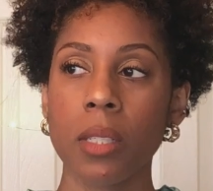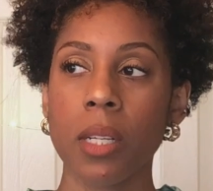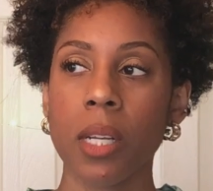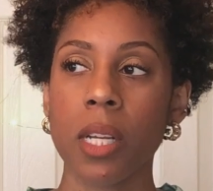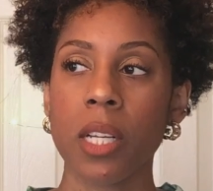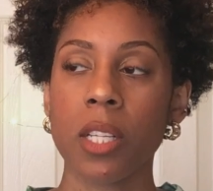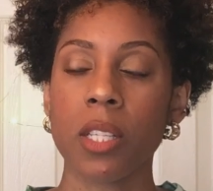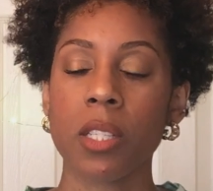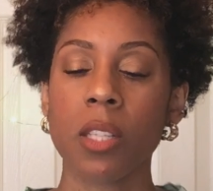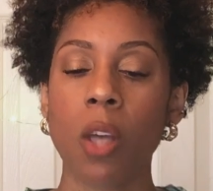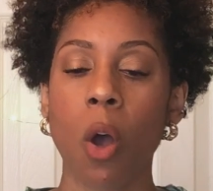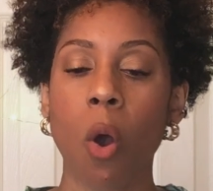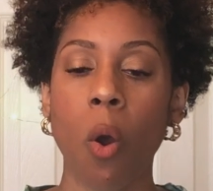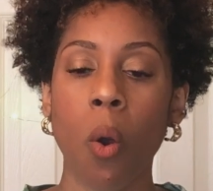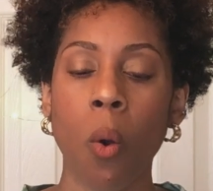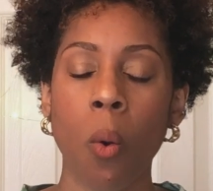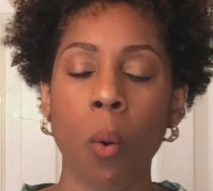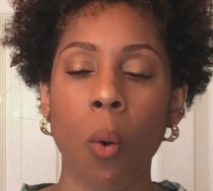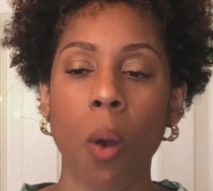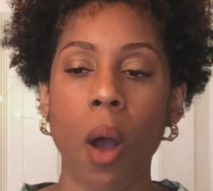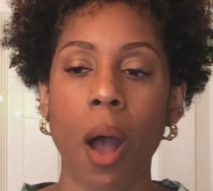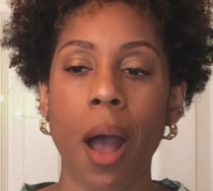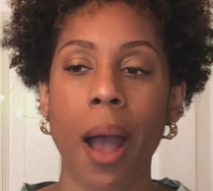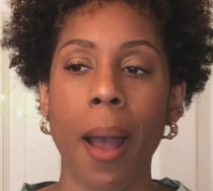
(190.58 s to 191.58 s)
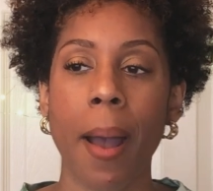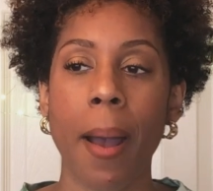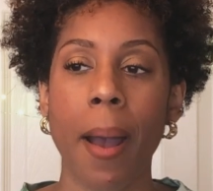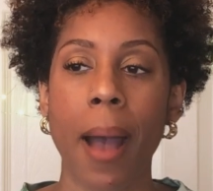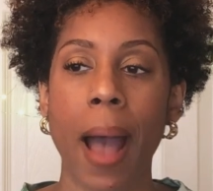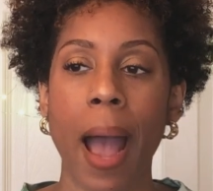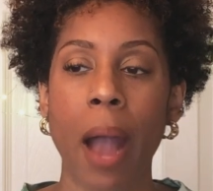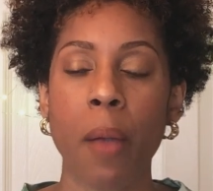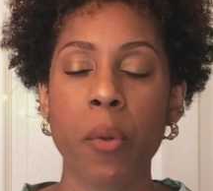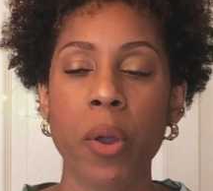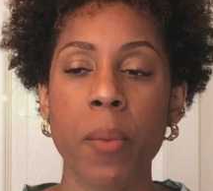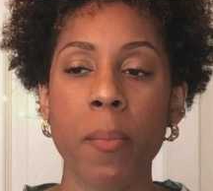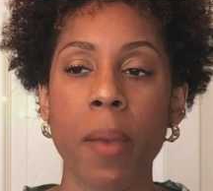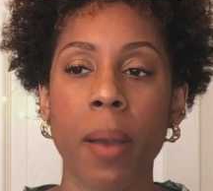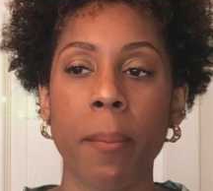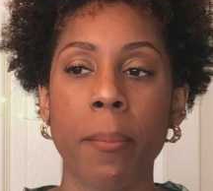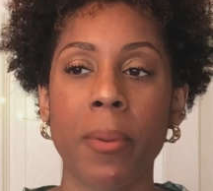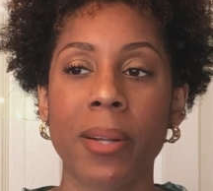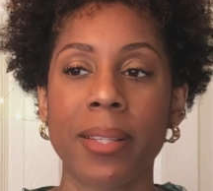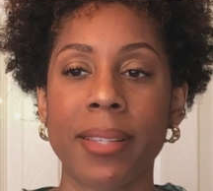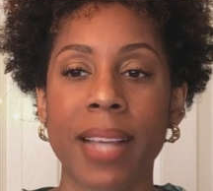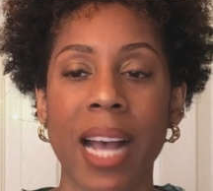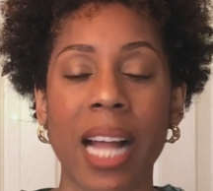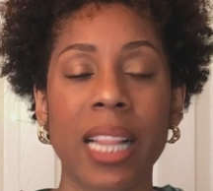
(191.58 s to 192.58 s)
So I
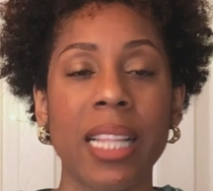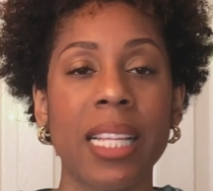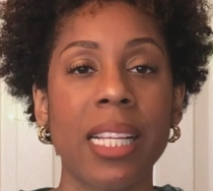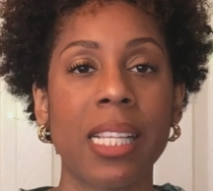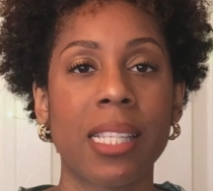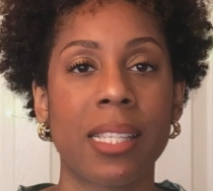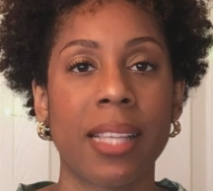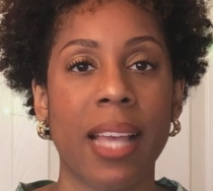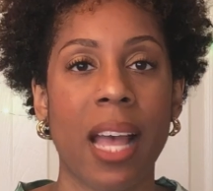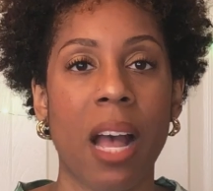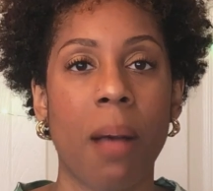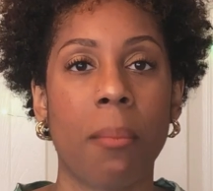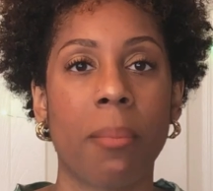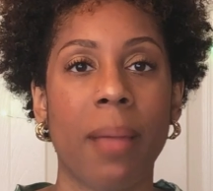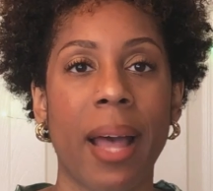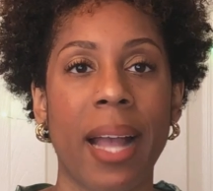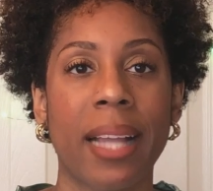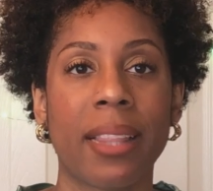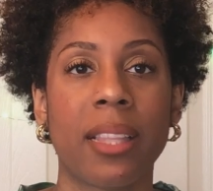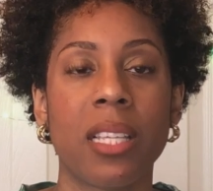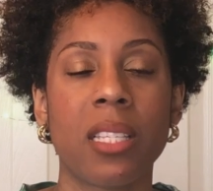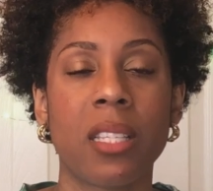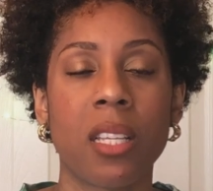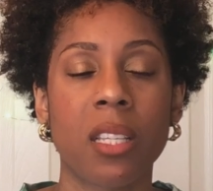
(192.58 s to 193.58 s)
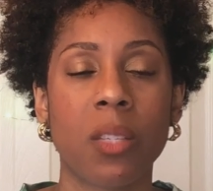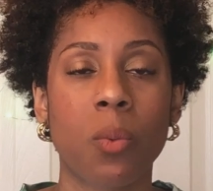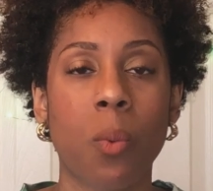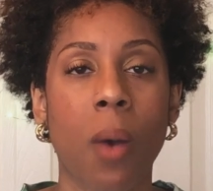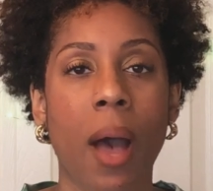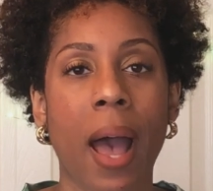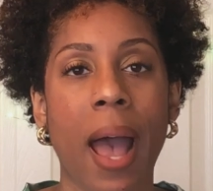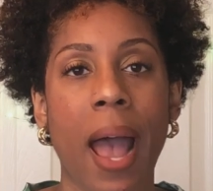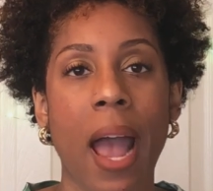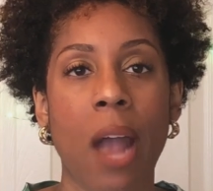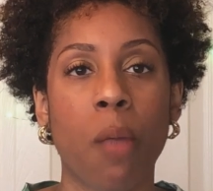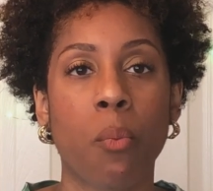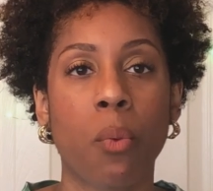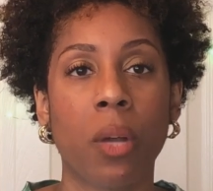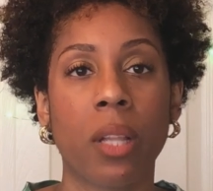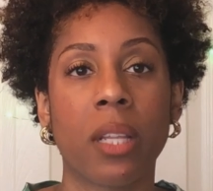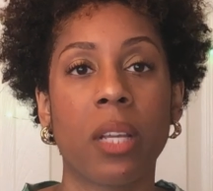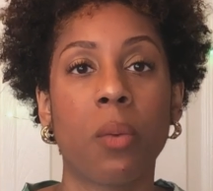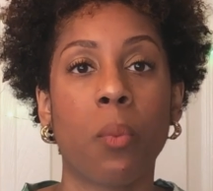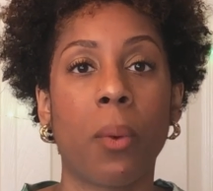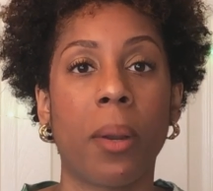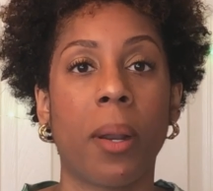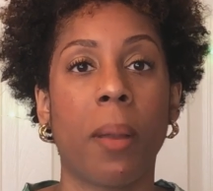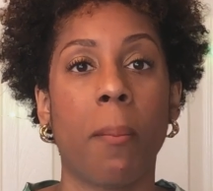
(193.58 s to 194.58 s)
remember telling Sam, like, this is why I
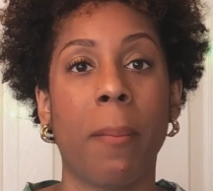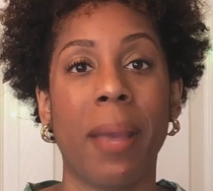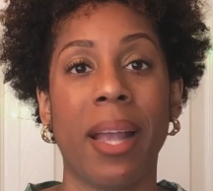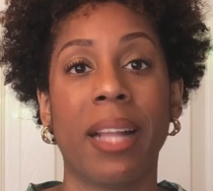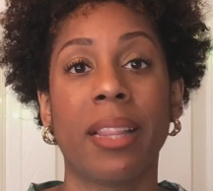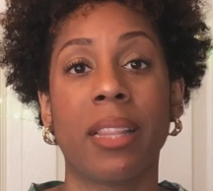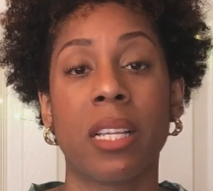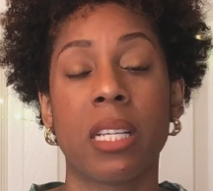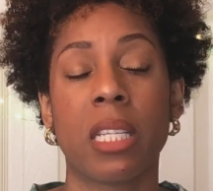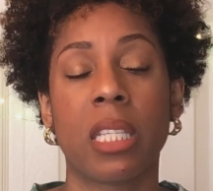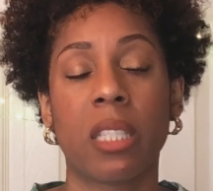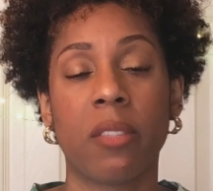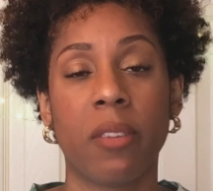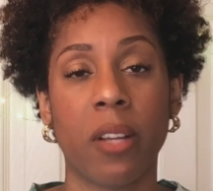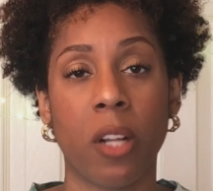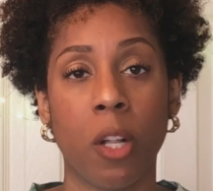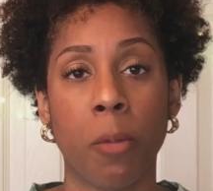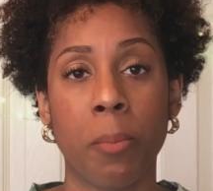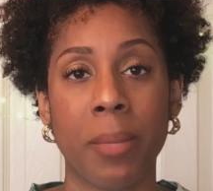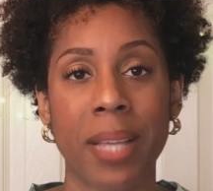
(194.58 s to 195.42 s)
really want to make this film.